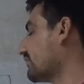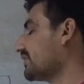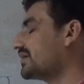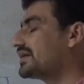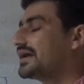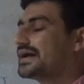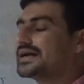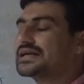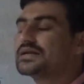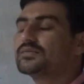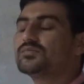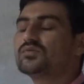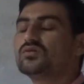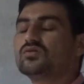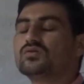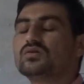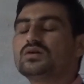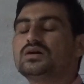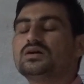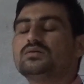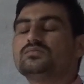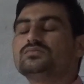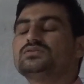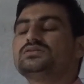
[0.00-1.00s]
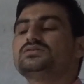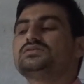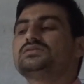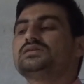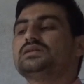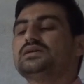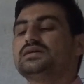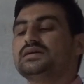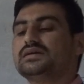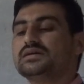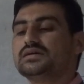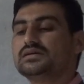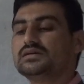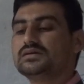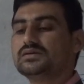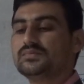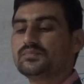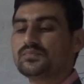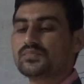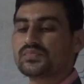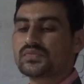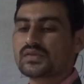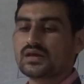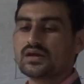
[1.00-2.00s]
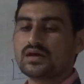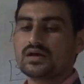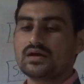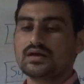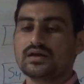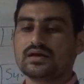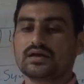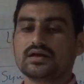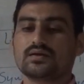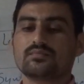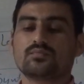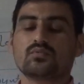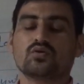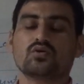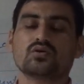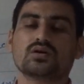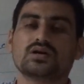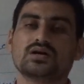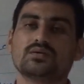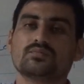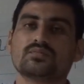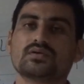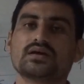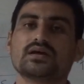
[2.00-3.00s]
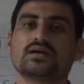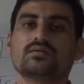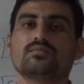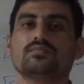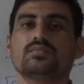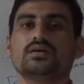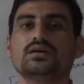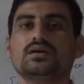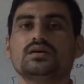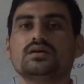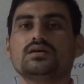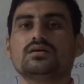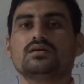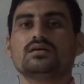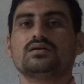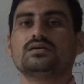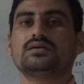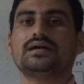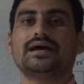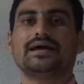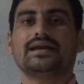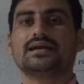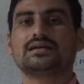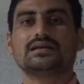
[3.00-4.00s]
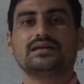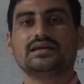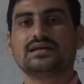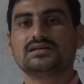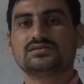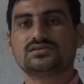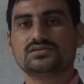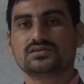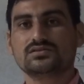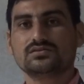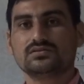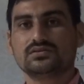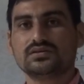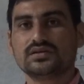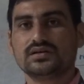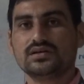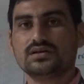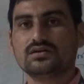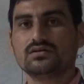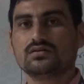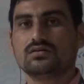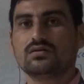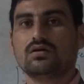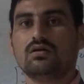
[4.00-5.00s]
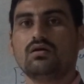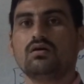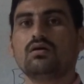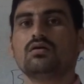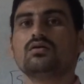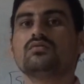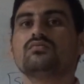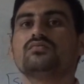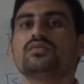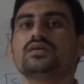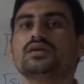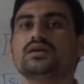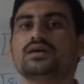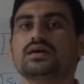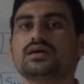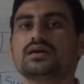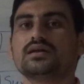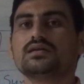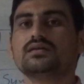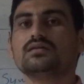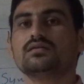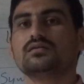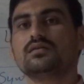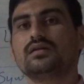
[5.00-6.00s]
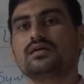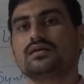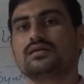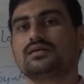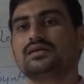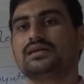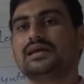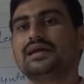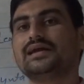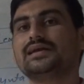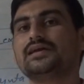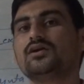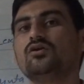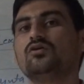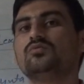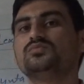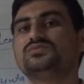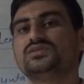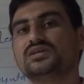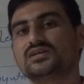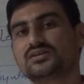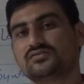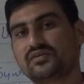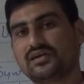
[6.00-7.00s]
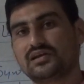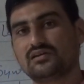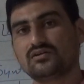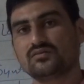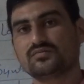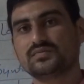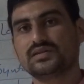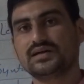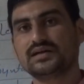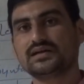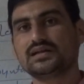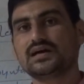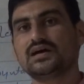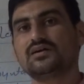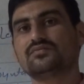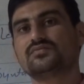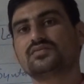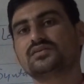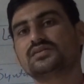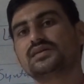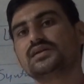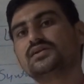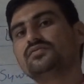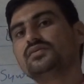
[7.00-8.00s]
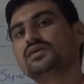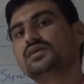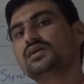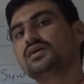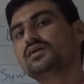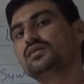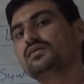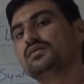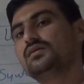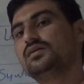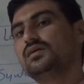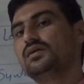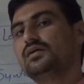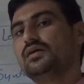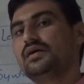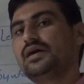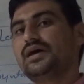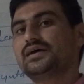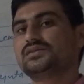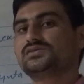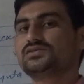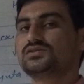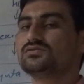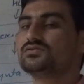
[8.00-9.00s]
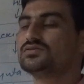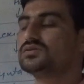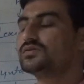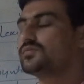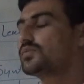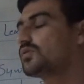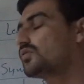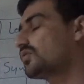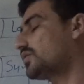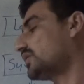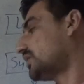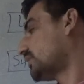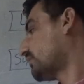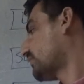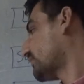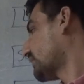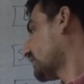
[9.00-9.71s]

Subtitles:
we write a program, just like a program can be directly executed, or we can create an object file of that. After that we can execute the program.